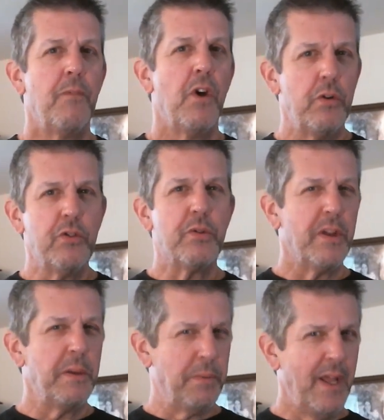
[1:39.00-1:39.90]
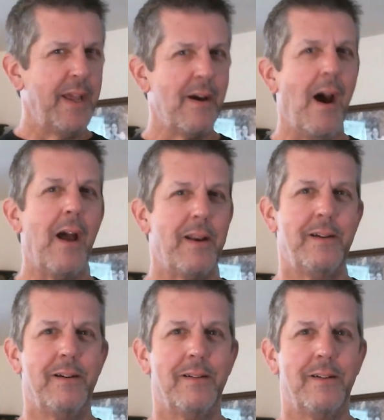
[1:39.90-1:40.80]
who's really playing God
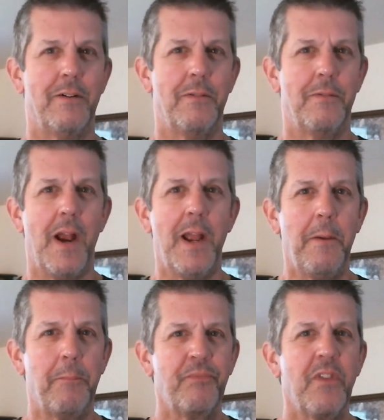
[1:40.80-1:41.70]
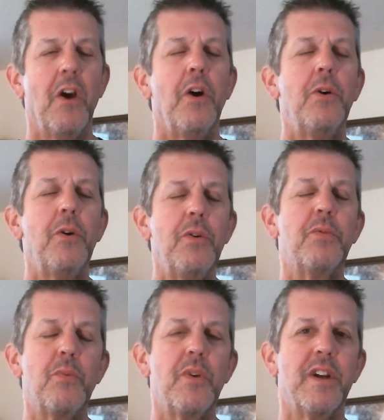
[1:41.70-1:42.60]
here, right? Who's
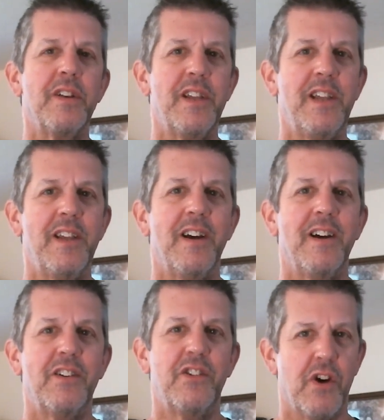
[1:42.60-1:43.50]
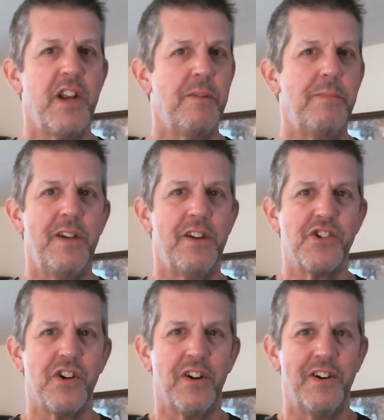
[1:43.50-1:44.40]
really trying to be in
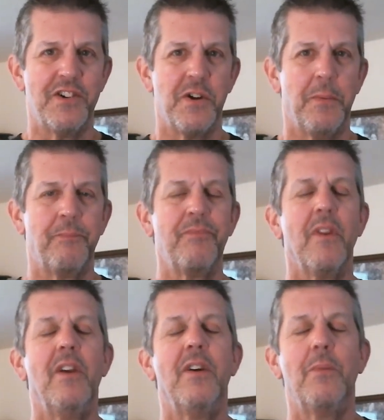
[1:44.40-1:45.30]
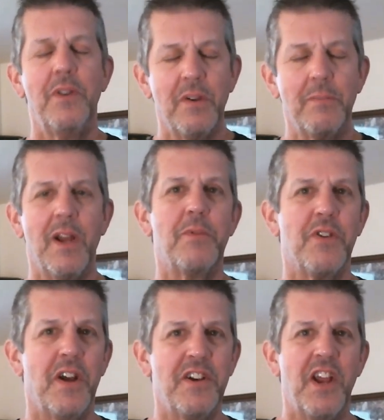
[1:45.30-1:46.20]
charge? We sometimes
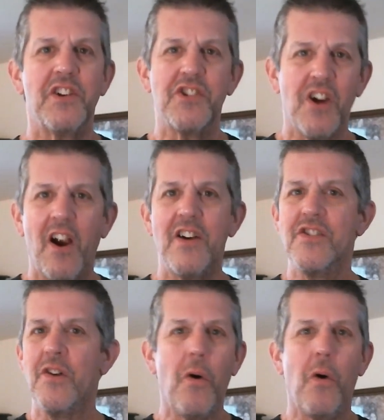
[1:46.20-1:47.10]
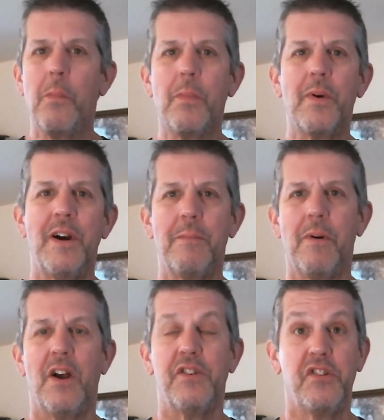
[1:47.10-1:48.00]
try to take charge of the whole prayer
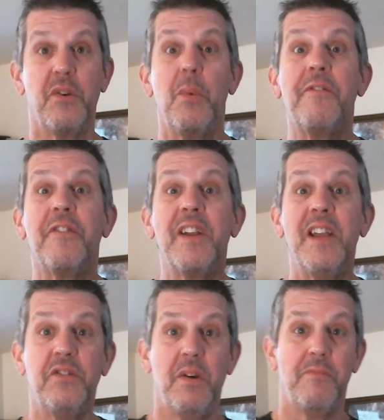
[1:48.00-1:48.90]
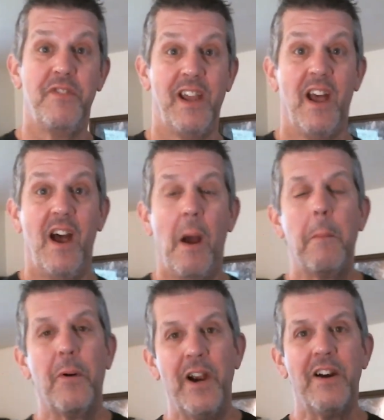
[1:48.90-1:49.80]
process and we forget something.
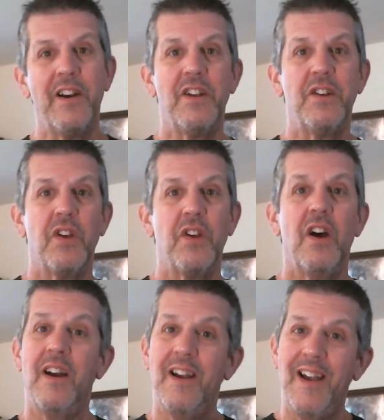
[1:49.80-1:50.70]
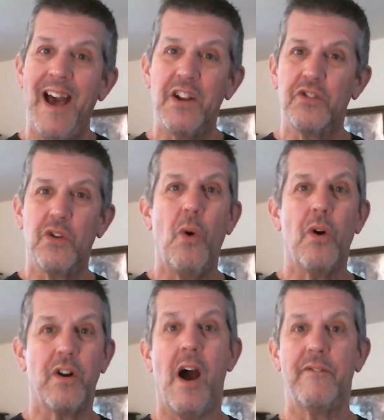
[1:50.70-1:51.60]
Prayer is, at its
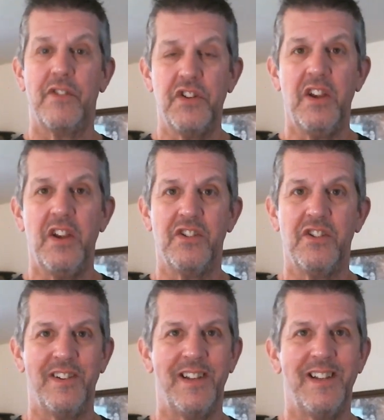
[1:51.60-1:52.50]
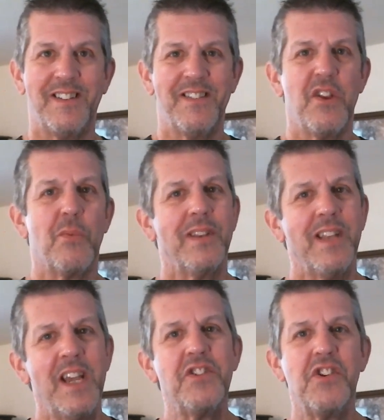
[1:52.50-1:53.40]
core, conversation. It's the
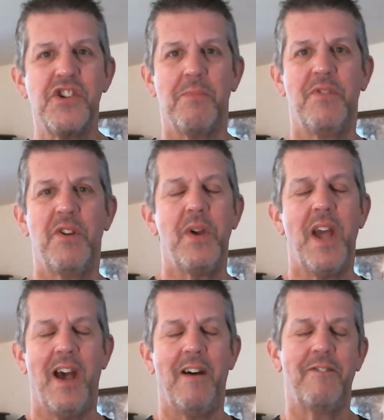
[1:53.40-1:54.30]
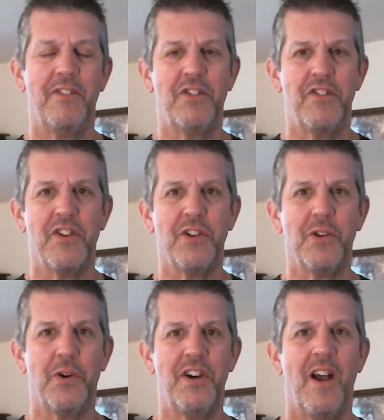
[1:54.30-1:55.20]
relationship that we have to the
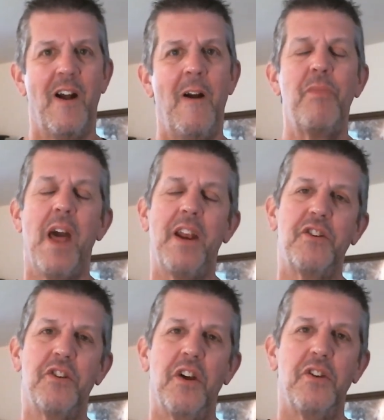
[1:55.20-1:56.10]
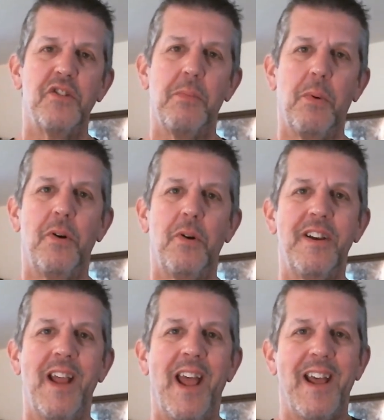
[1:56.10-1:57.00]
Lord, and it's
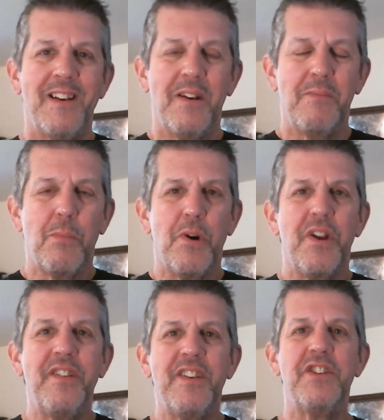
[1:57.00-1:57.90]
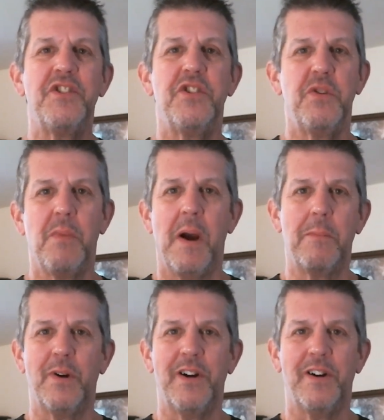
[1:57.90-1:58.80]
supported and breathed into by
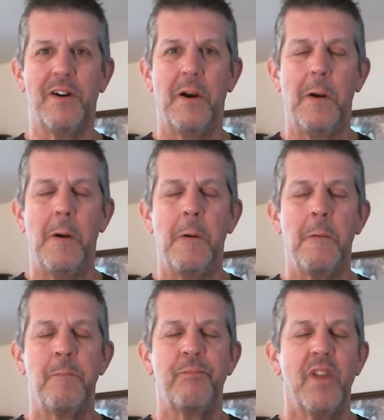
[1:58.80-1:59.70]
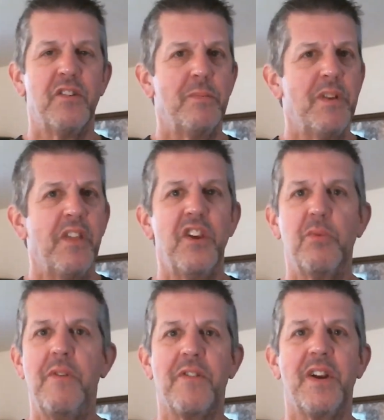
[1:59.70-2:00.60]
prayer. And some of the things we
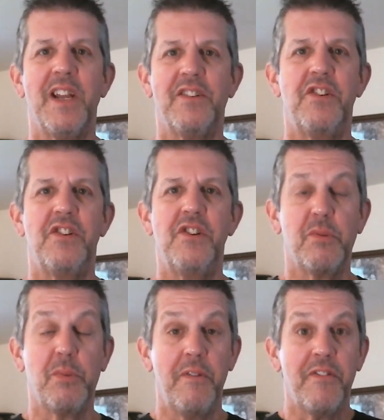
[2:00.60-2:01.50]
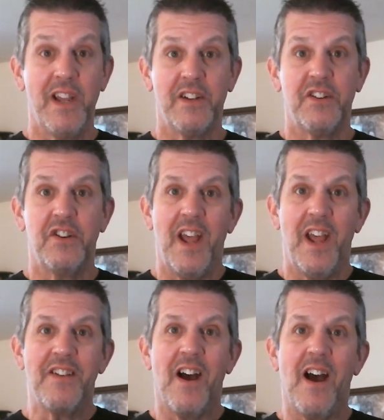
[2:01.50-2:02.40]
forget to do is we forget to
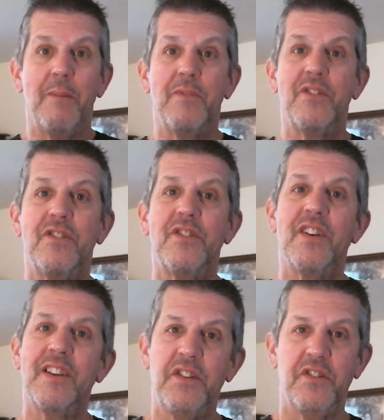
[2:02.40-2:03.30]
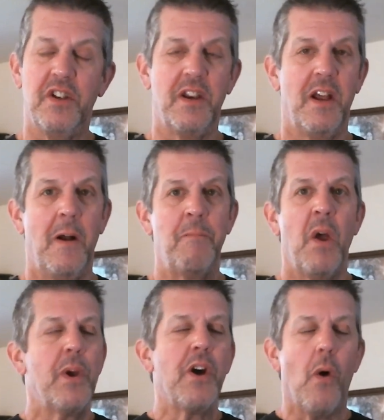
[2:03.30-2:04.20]
take time to listen.
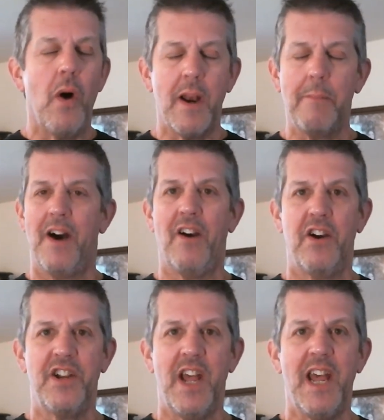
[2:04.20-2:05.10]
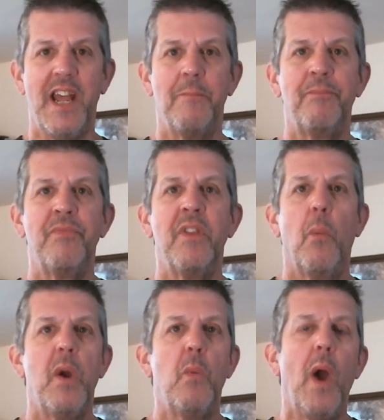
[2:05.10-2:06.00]
We go on about our day.
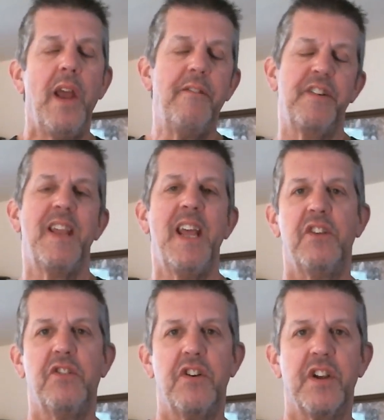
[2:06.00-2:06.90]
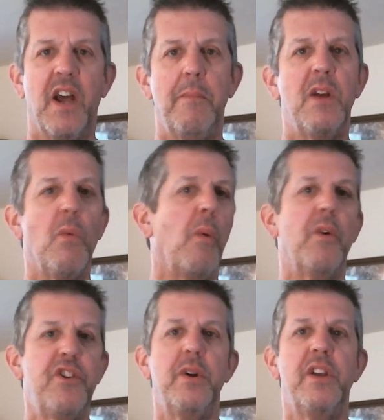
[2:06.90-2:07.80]
We wait for the answer to come in while we're
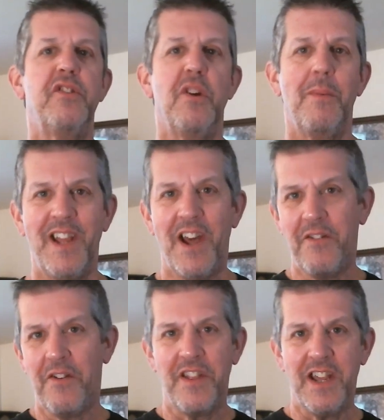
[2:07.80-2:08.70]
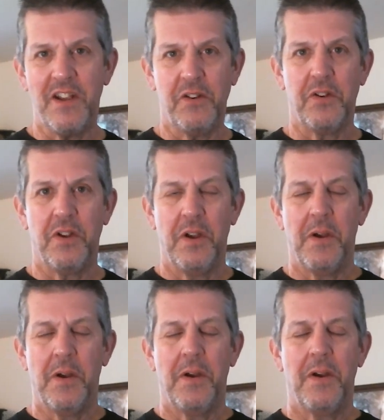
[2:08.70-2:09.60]
doing so many other things.
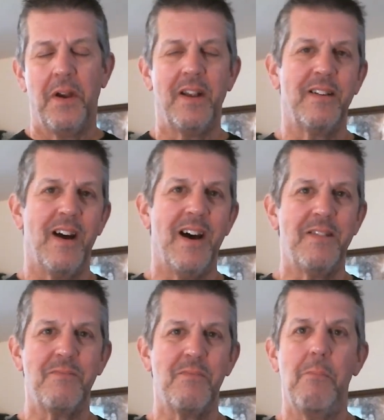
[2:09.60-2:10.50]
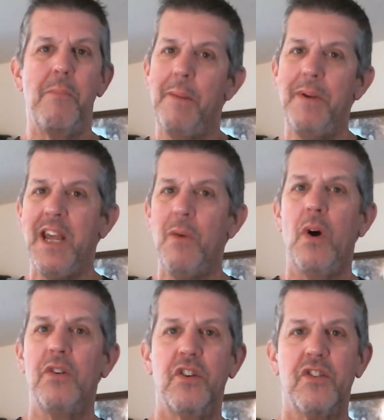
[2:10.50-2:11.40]
And God, maybe he
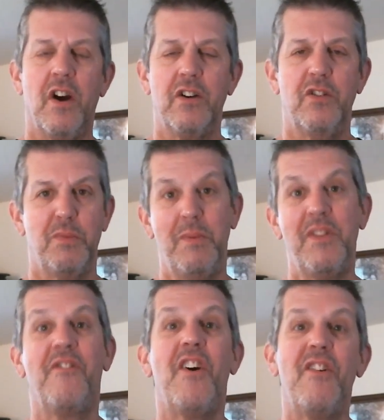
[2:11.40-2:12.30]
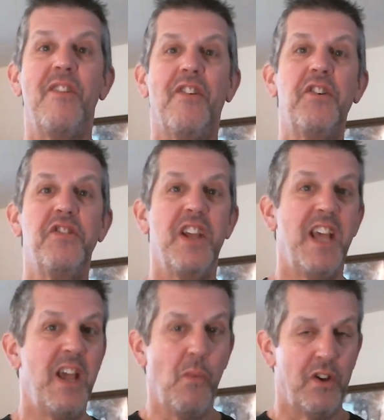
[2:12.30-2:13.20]
wants to talk to us. Maybe the very first thing
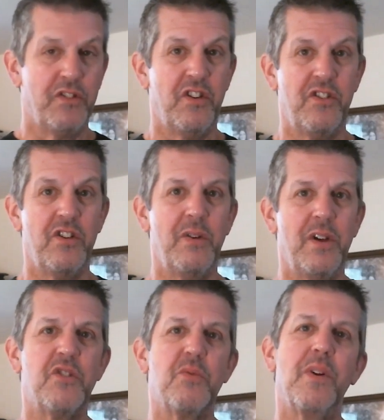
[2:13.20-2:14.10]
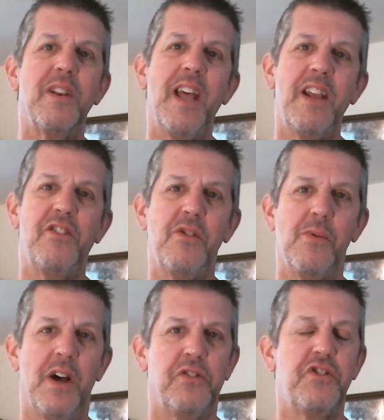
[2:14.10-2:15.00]
he wants to do is relate to
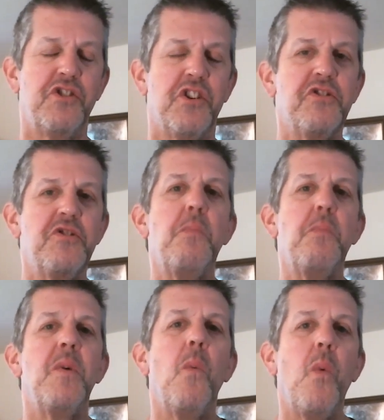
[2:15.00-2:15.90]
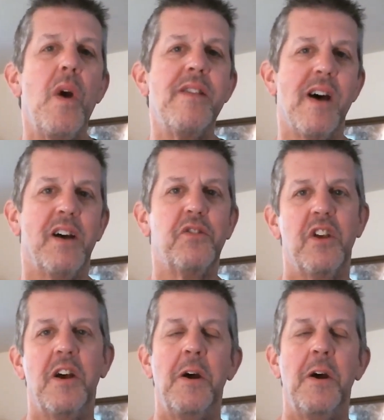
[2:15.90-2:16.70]
us, just to be with us.